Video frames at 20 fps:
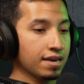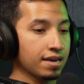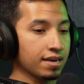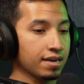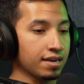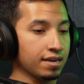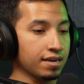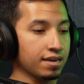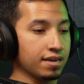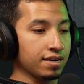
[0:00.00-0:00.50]

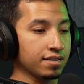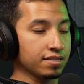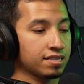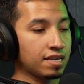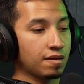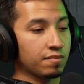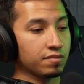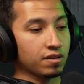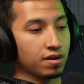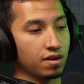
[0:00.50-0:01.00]
and it
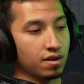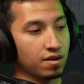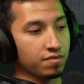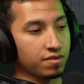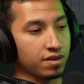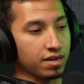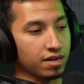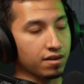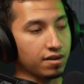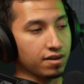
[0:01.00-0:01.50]
snapped off.
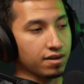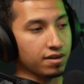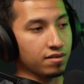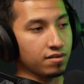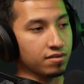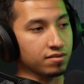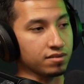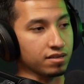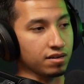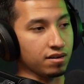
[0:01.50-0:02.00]
And I got here, and
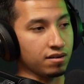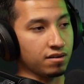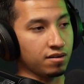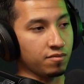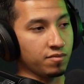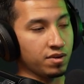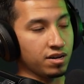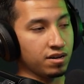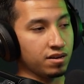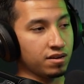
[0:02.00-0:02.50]
he's like, "Oh
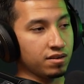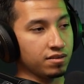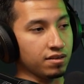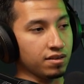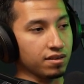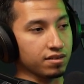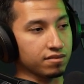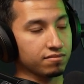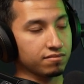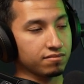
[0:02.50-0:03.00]
man,
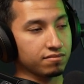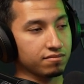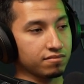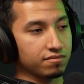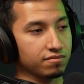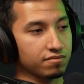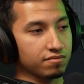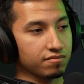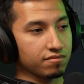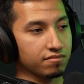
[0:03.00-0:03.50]
like
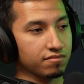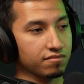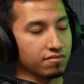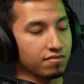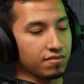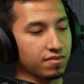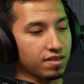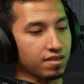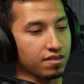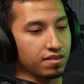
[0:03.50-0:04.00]

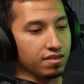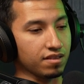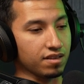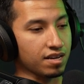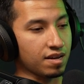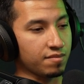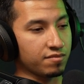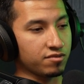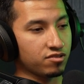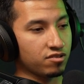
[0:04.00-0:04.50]

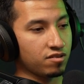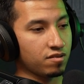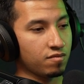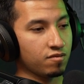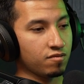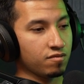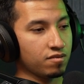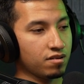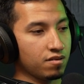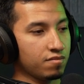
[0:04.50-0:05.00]
I'm in
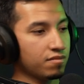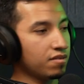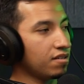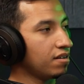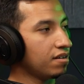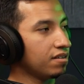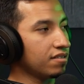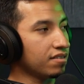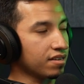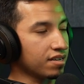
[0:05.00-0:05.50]
trouble, blah
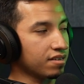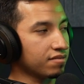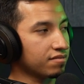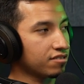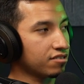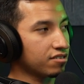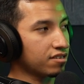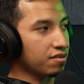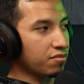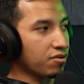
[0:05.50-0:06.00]
blah. Like
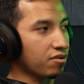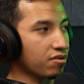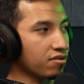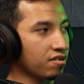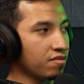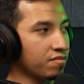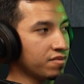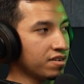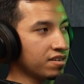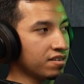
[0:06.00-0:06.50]
this shit broke
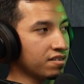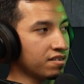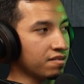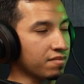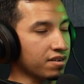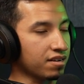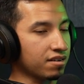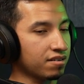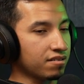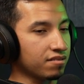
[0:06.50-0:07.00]
on me," and I'm
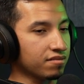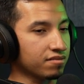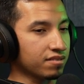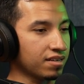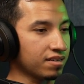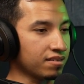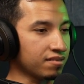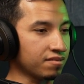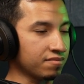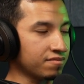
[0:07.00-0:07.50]
like, "Oh
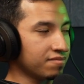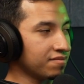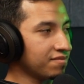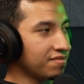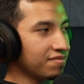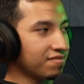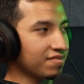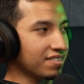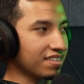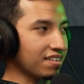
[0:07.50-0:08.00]
damn."
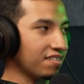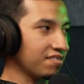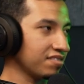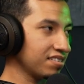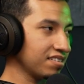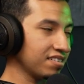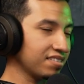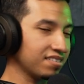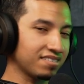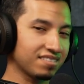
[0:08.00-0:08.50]
Like
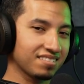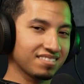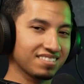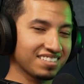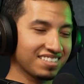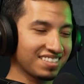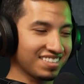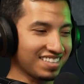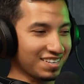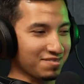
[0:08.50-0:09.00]
obviously, it's
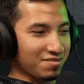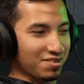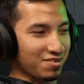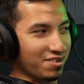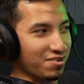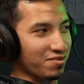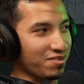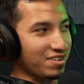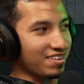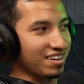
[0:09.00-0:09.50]
you think about it
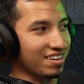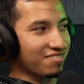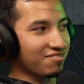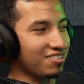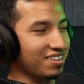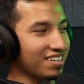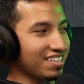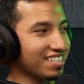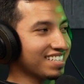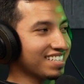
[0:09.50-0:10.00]
right away, you're like fuck,